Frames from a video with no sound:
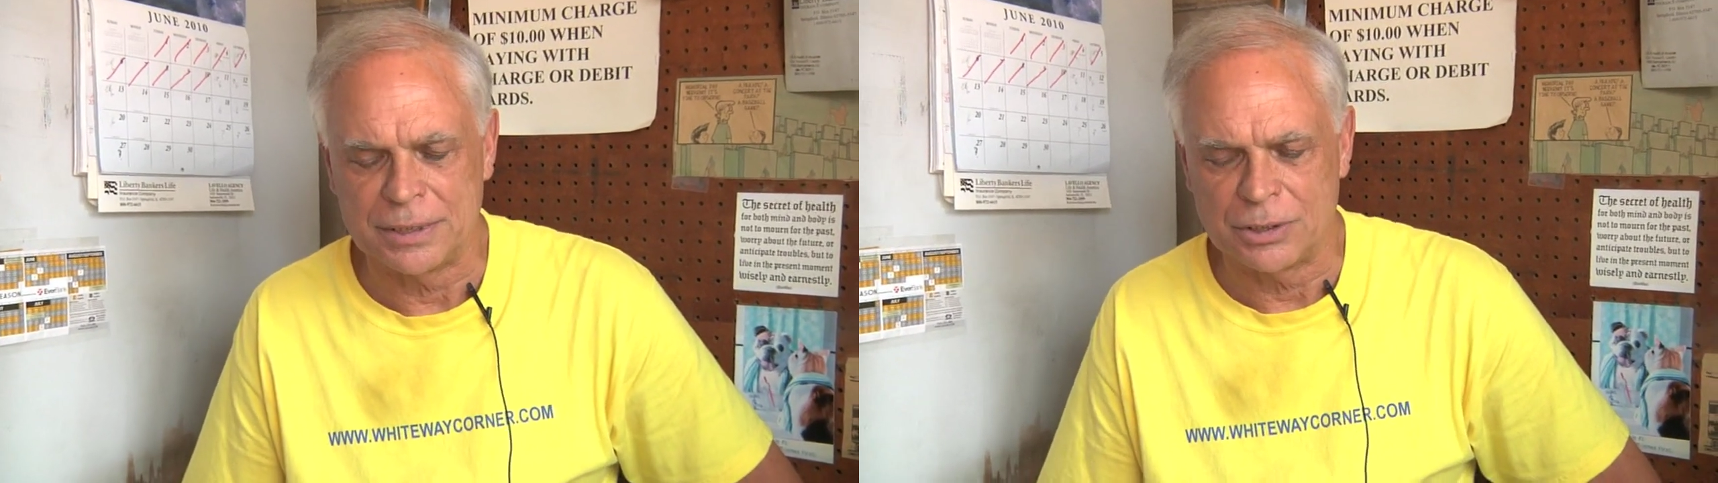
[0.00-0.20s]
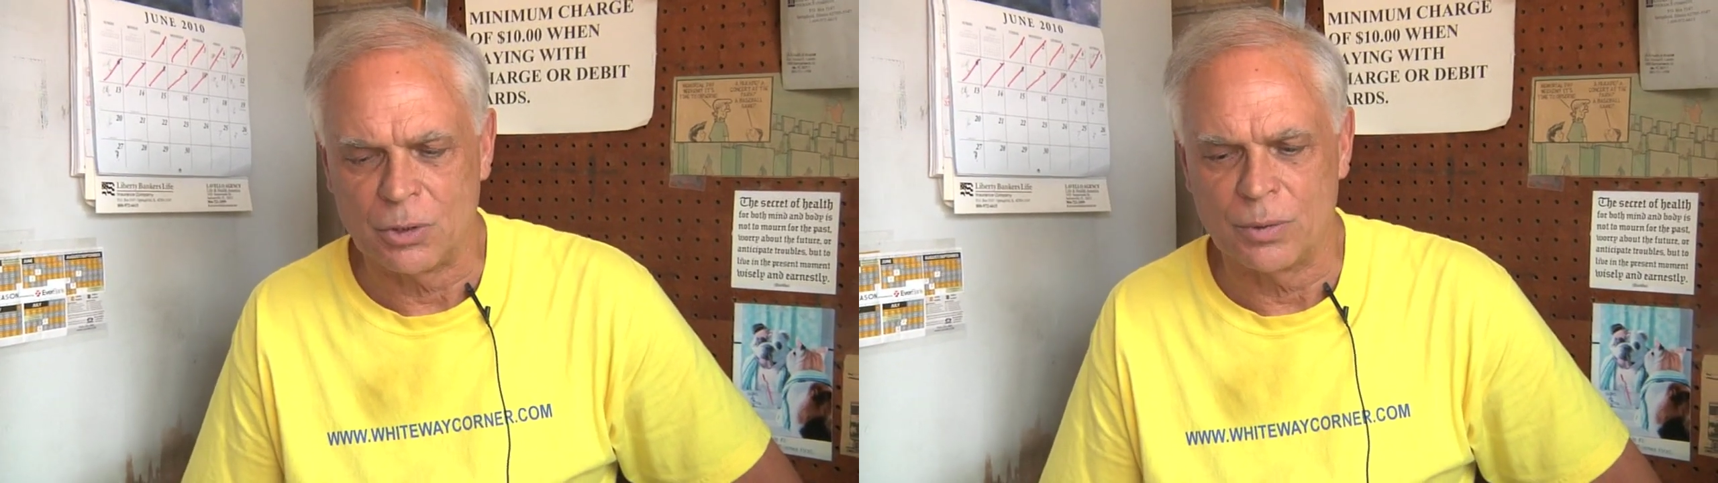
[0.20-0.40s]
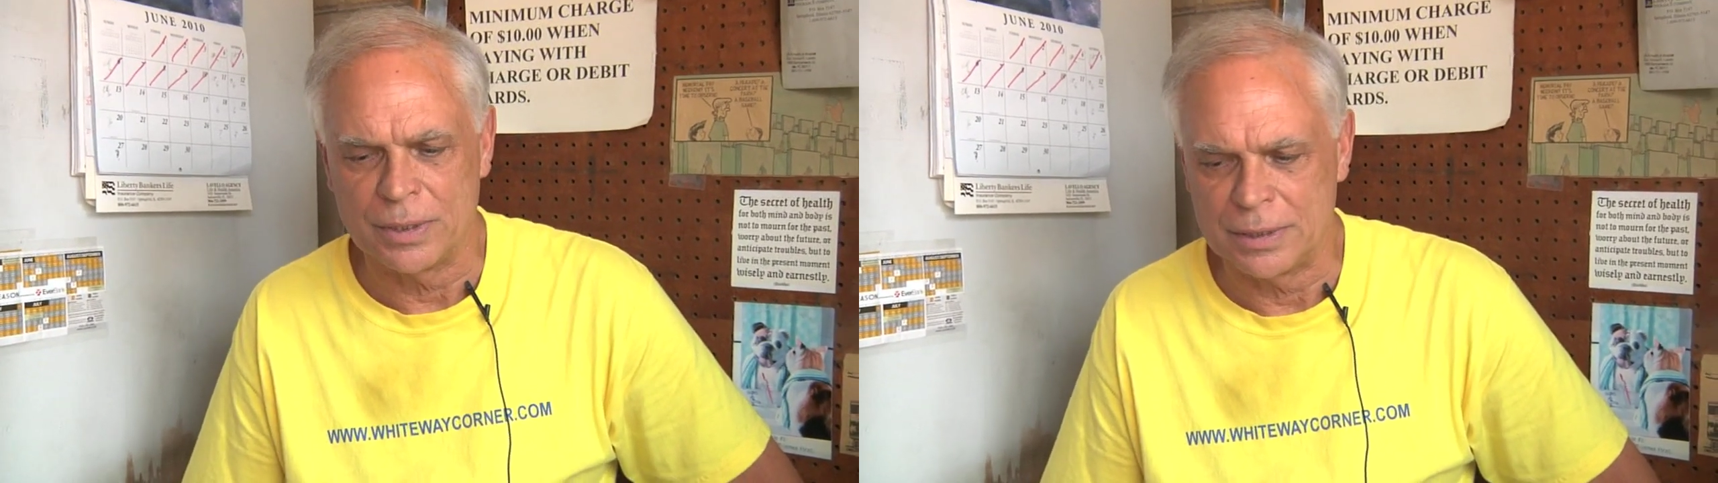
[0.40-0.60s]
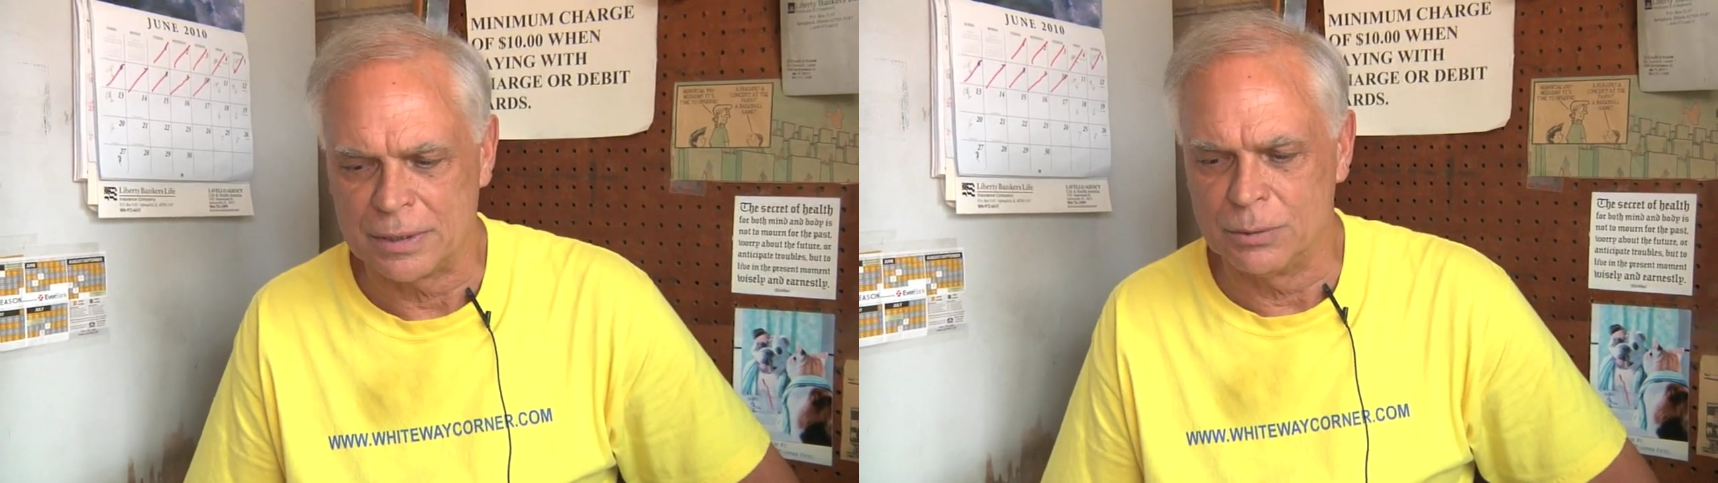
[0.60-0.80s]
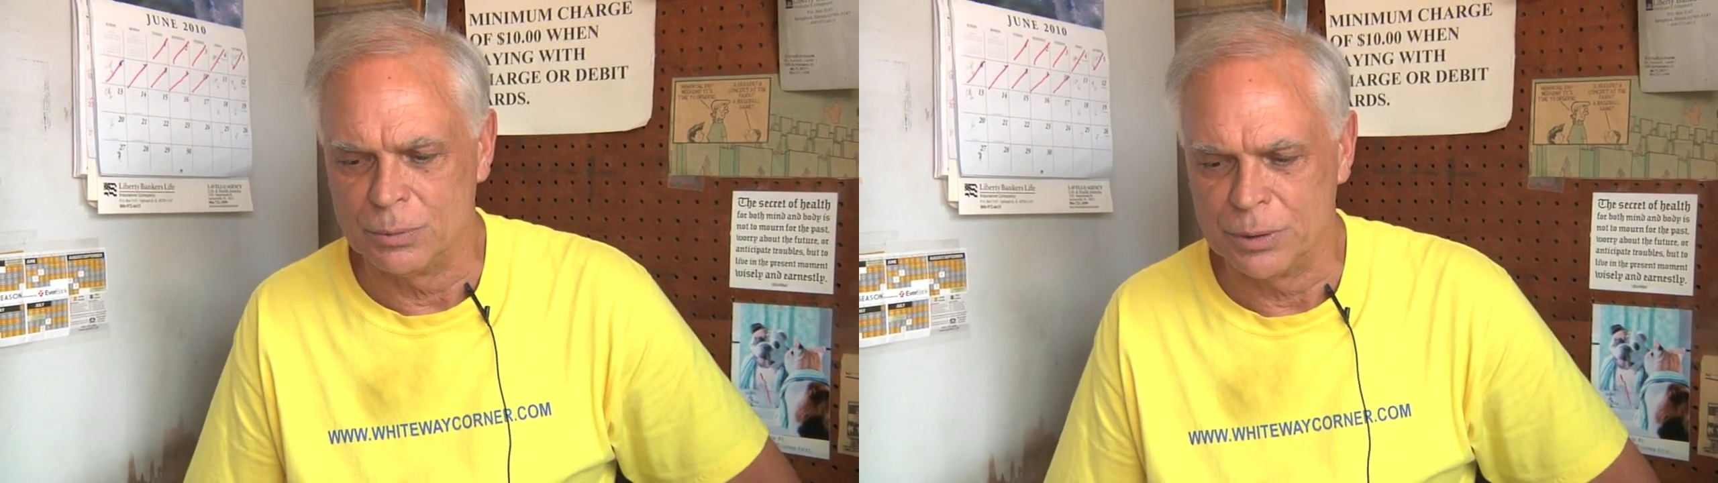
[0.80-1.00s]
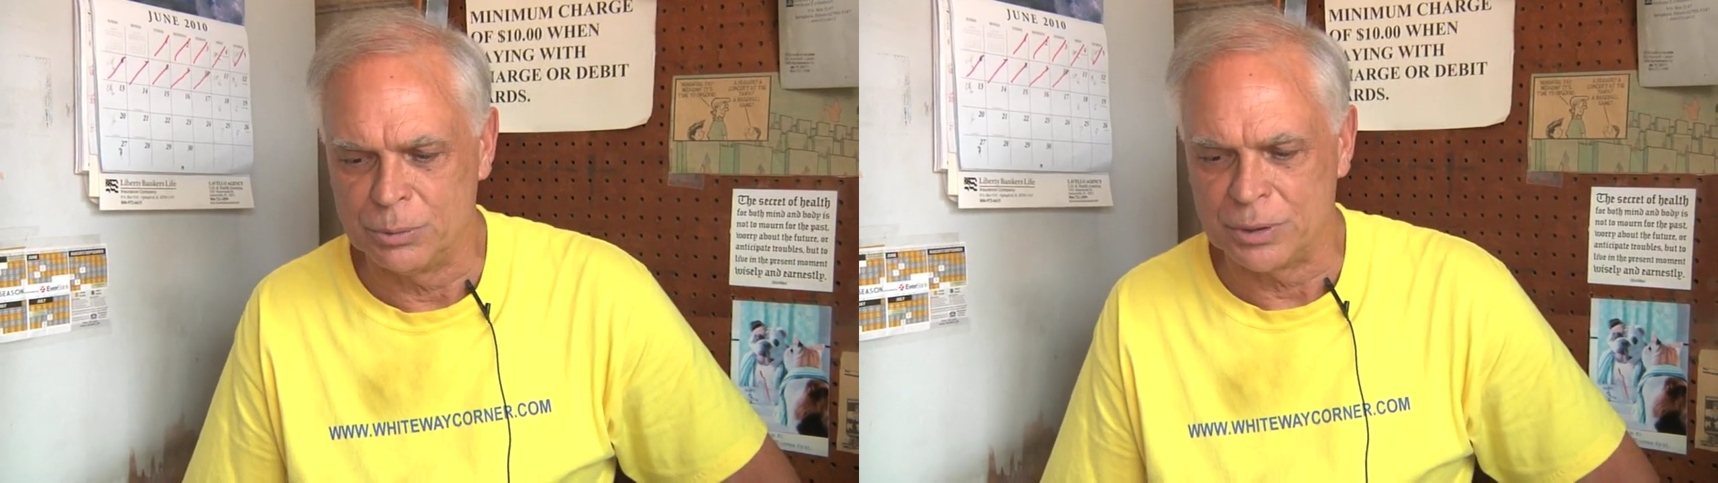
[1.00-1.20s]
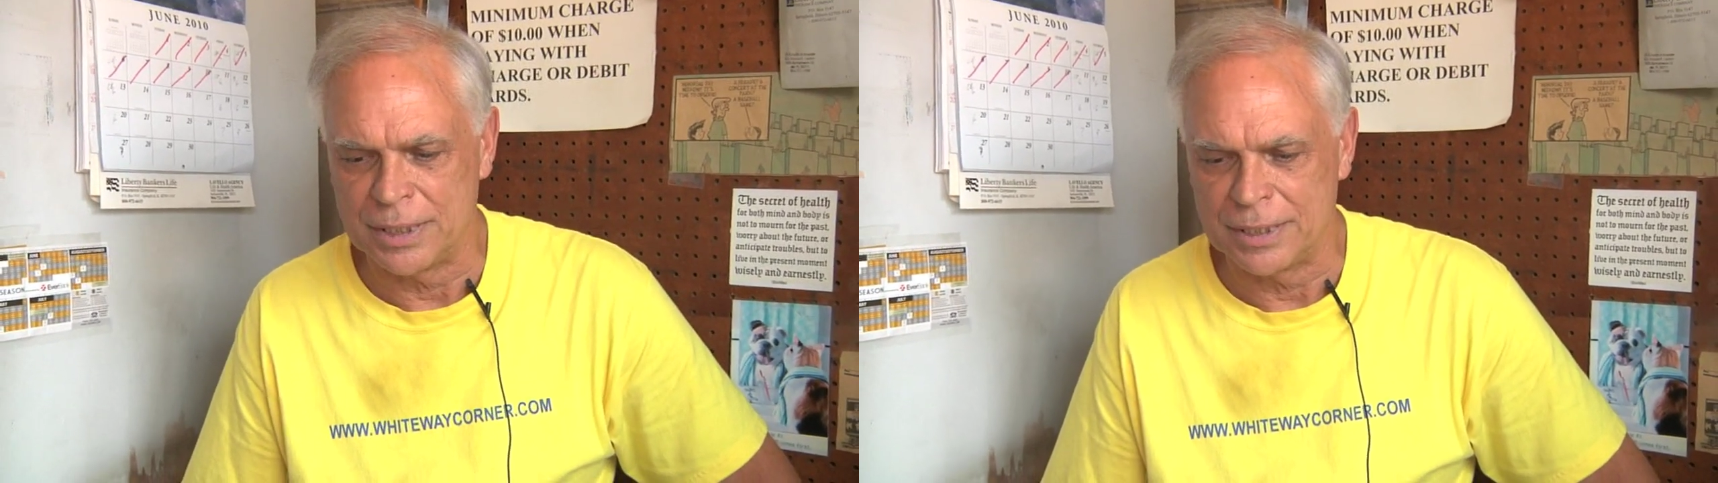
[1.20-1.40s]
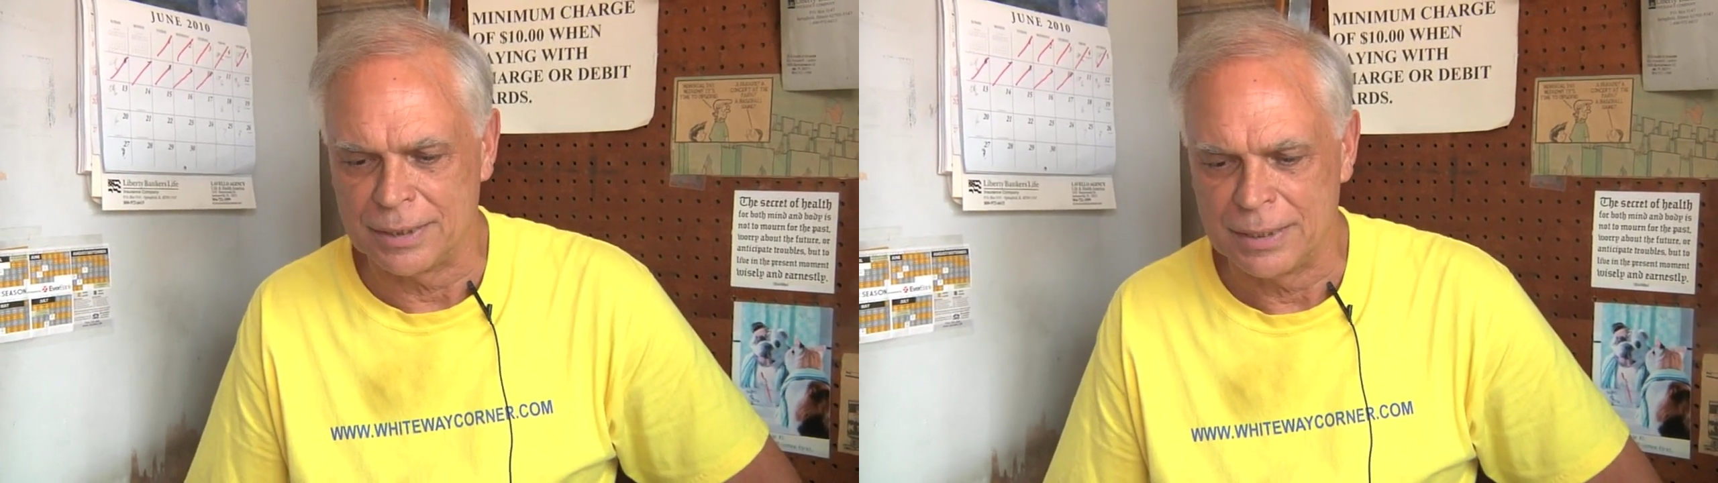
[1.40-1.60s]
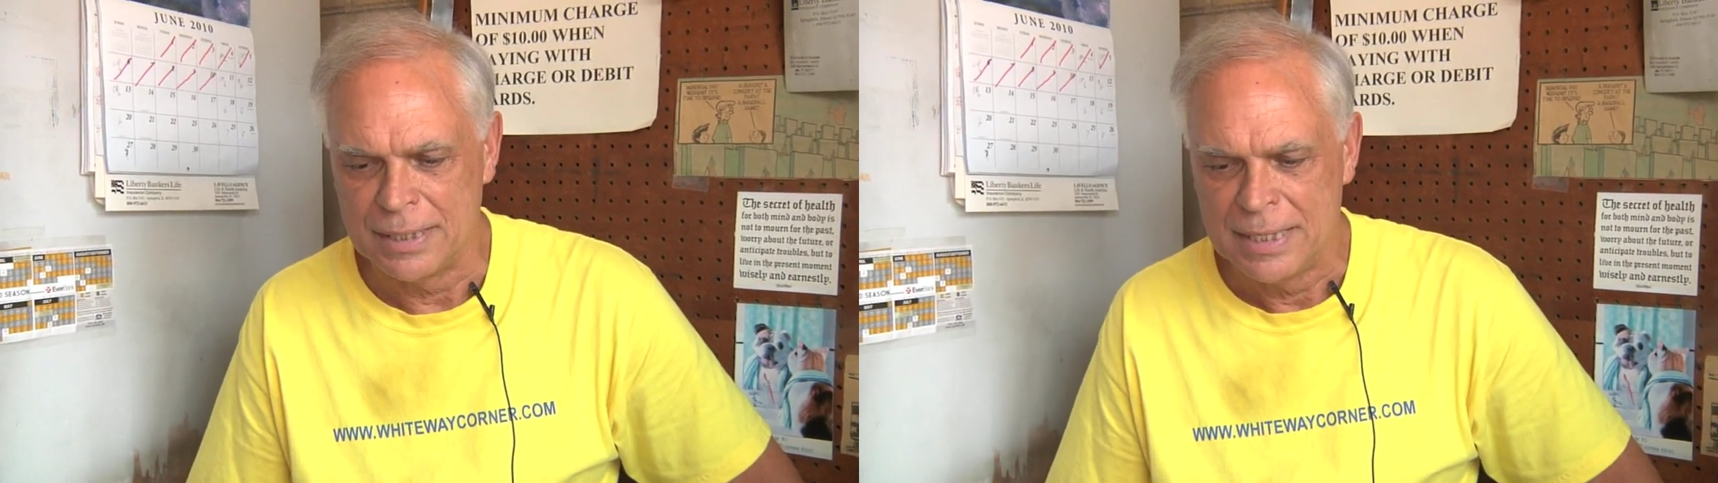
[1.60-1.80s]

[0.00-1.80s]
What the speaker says: he started this little newsstand.